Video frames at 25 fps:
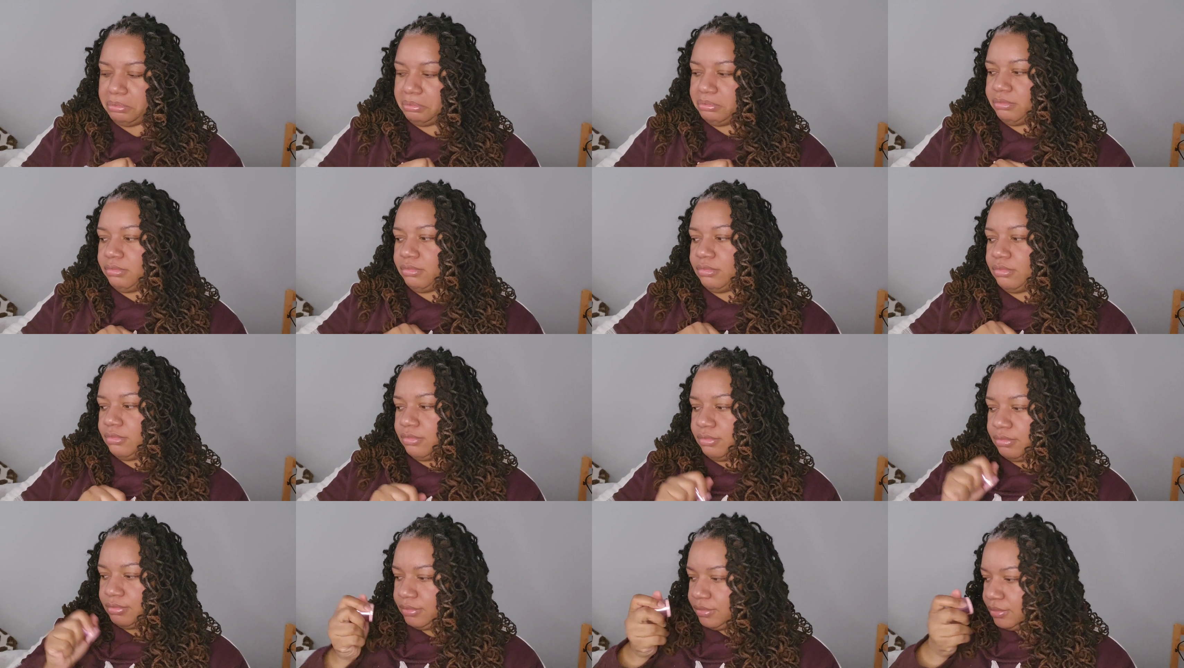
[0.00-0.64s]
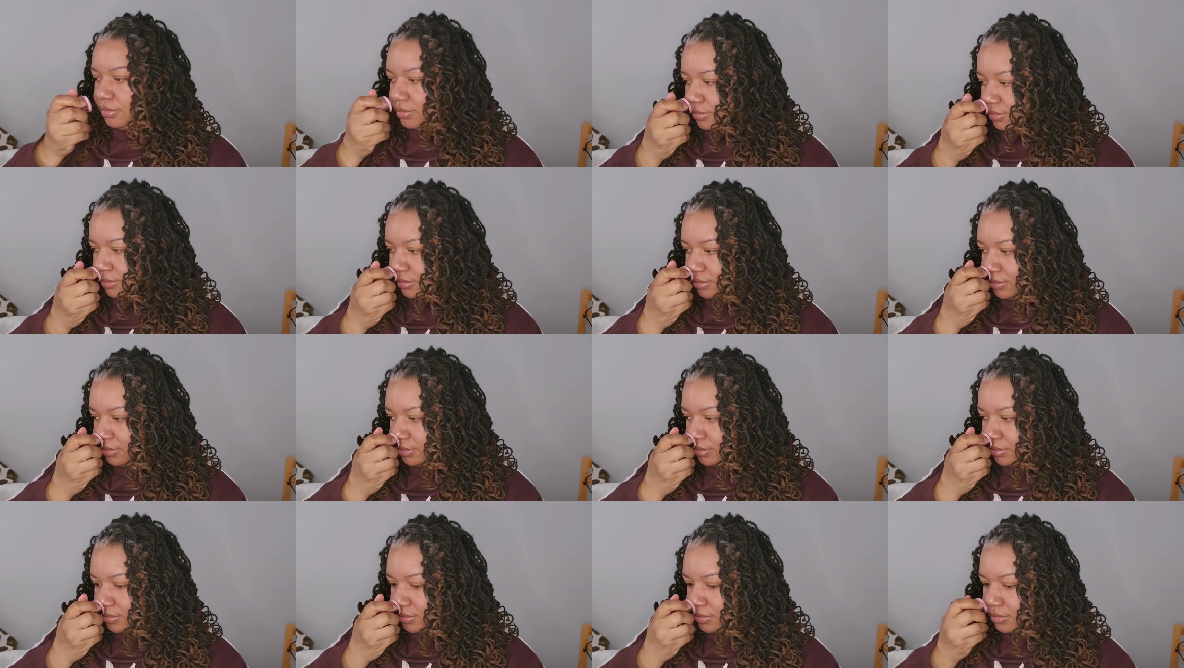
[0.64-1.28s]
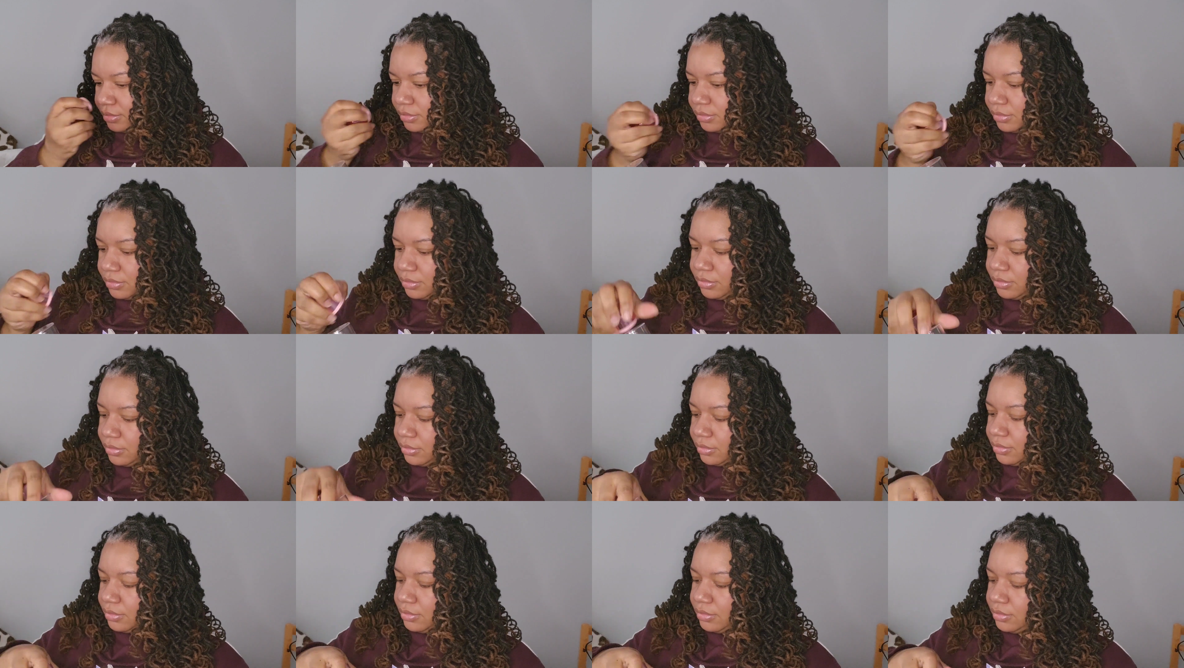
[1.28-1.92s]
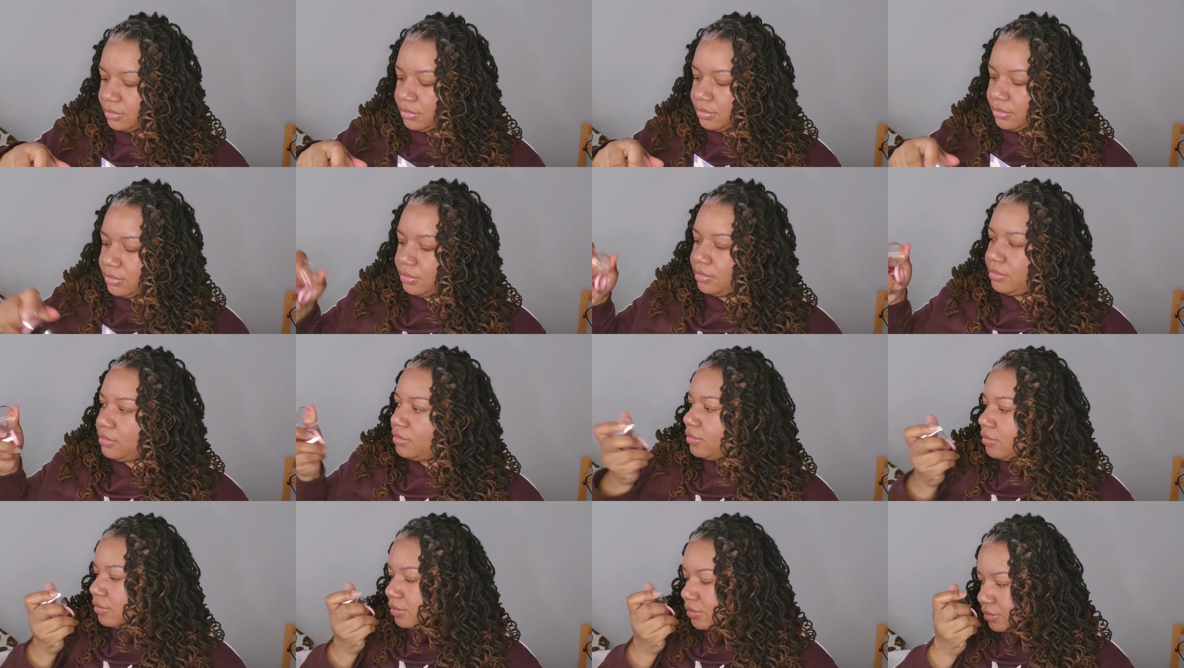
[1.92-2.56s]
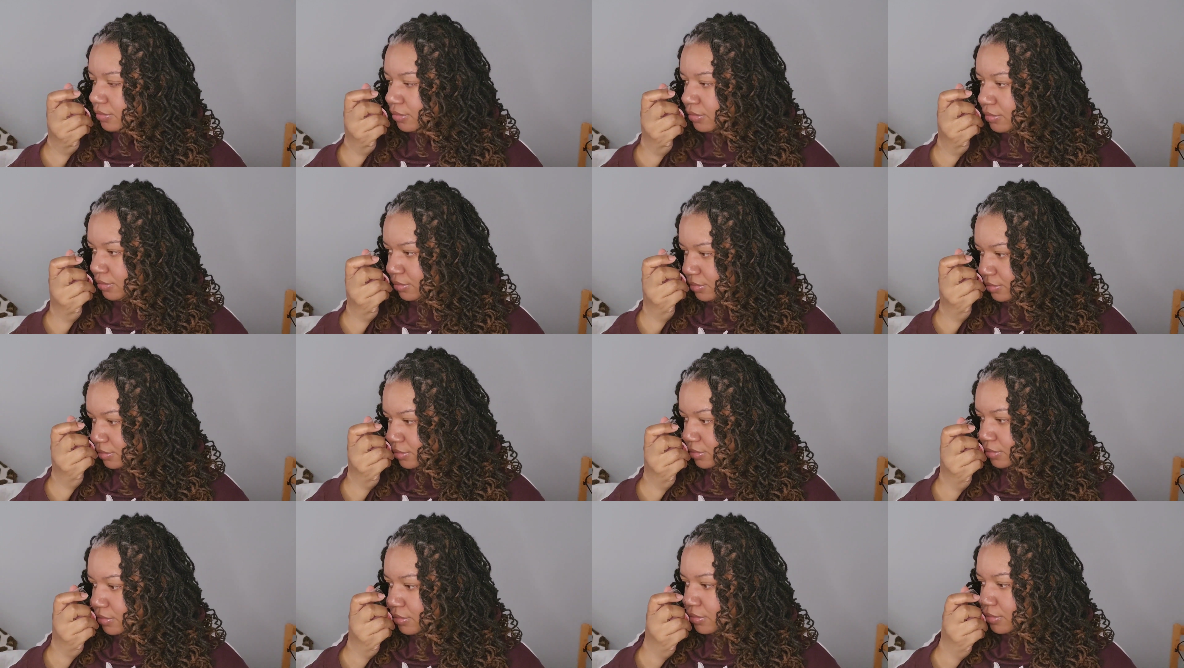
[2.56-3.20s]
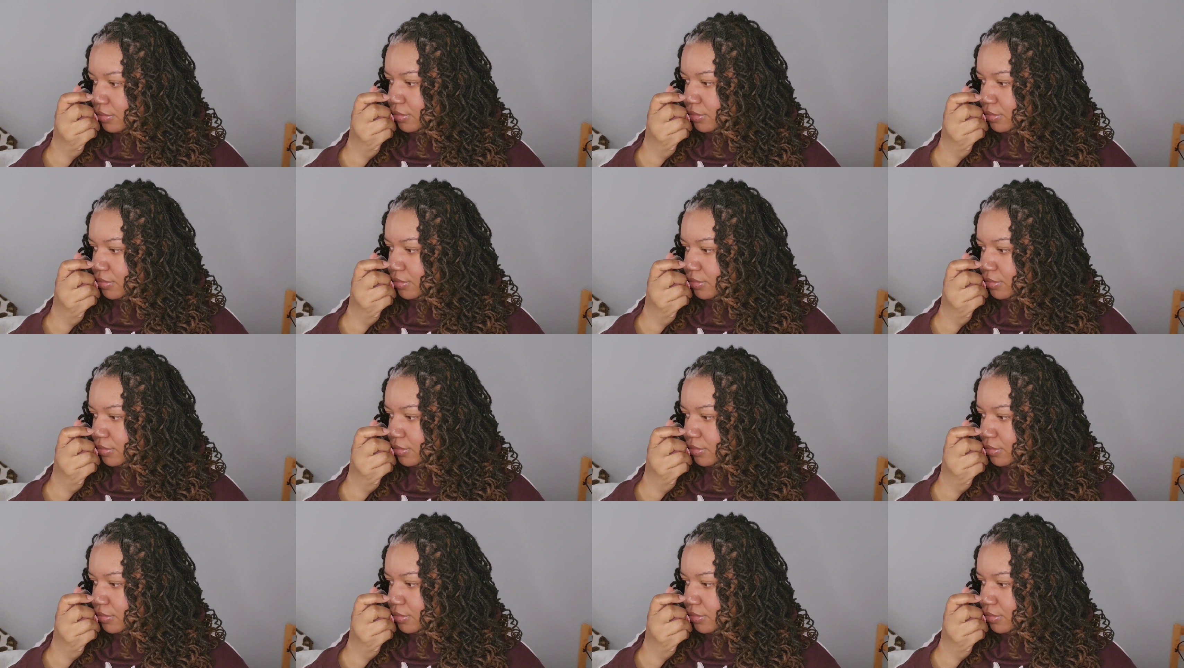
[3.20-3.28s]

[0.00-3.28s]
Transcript: Nobody speaks.